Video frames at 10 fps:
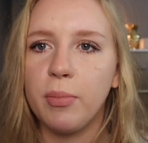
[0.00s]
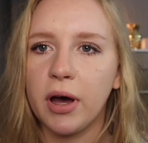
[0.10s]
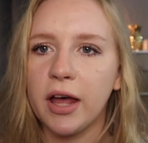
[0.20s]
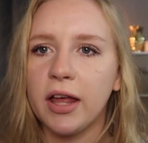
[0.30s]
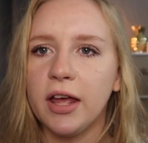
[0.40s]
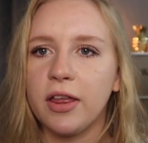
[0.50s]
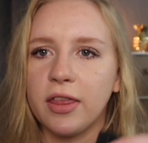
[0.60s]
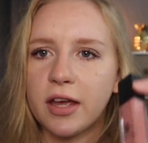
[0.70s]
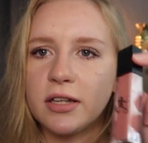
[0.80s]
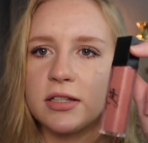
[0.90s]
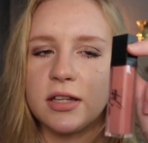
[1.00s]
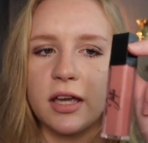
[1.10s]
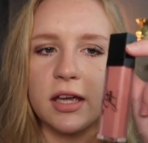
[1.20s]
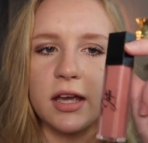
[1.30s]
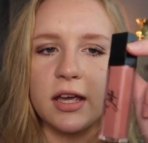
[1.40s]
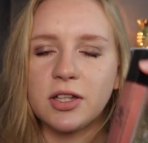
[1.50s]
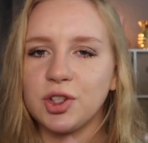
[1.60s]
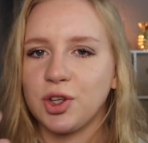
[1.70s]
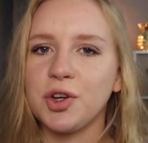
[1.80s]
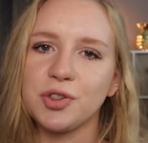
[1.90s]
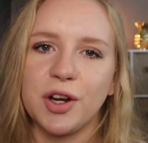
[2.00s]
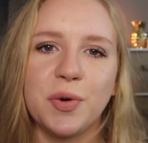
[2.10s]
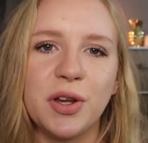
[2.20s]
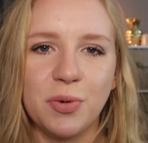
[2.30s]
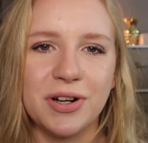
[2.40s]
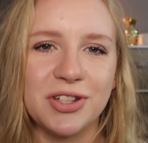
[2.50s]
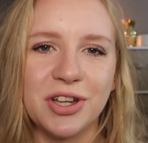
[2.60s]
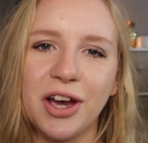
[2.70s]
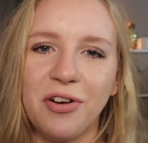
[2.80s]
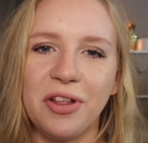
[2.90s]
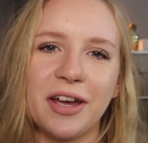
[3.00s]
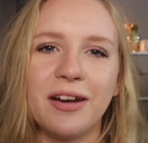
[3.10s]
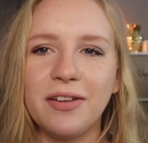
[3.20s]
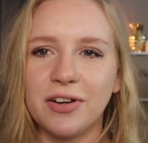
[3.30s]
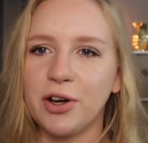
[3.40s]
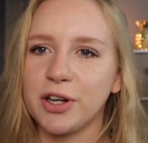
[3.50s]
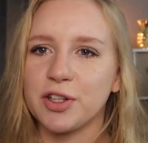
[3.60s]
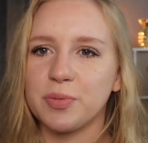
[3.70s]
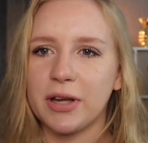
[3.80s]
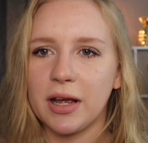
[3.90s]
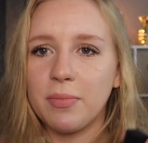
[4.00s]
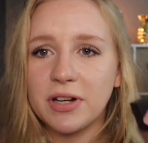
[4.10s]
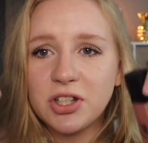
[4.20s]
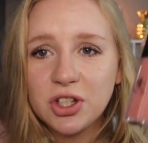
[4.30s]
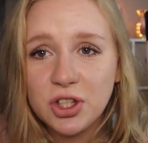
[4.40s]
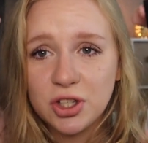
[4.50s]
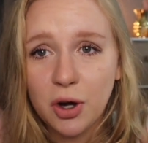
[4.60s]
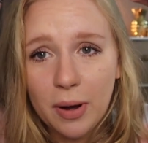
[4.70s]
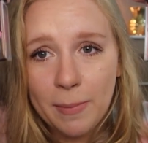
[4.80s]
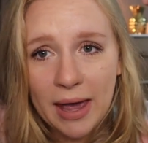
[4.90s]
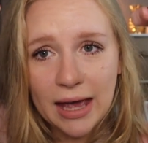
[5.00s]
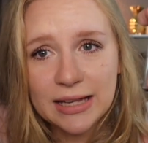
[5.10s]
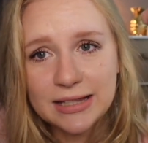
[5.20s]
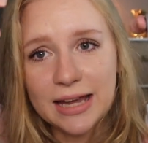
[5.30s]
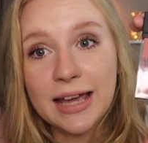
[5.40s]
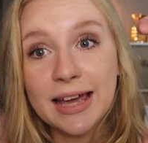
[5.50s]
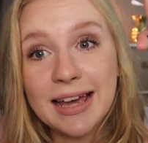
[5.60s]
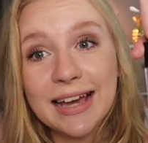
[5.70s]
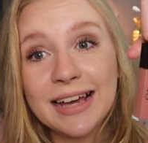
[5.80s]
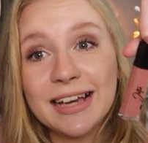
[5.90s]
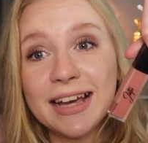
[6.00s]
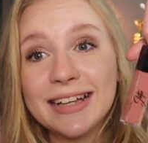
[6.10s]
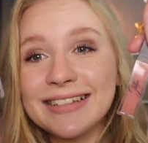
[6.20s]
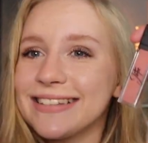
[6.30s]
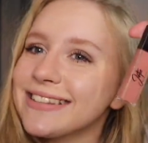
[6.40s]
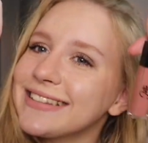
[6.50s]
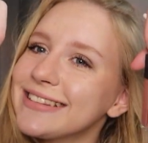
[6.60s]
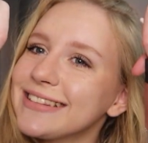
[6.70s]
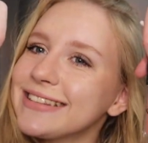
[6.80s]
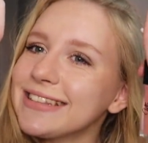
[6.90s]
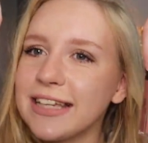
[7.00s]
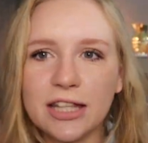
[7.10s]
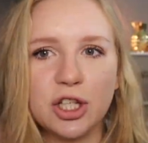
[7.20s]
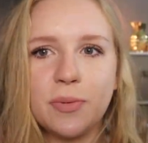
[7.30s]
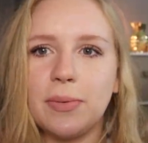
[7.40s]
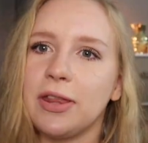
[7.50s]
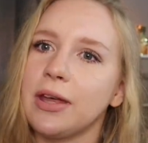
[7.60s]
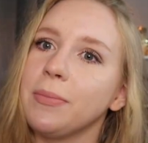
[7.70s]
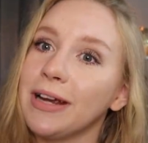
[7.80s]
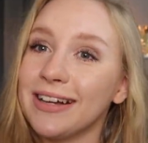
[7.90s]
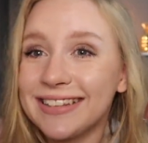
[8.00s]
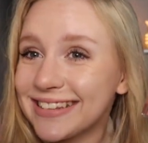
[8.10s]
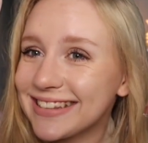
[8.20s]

But this, like, it just goes right where you want it to go. Like, I don't even know how to explain it, but it's just so amazing. This should be my thumbnail.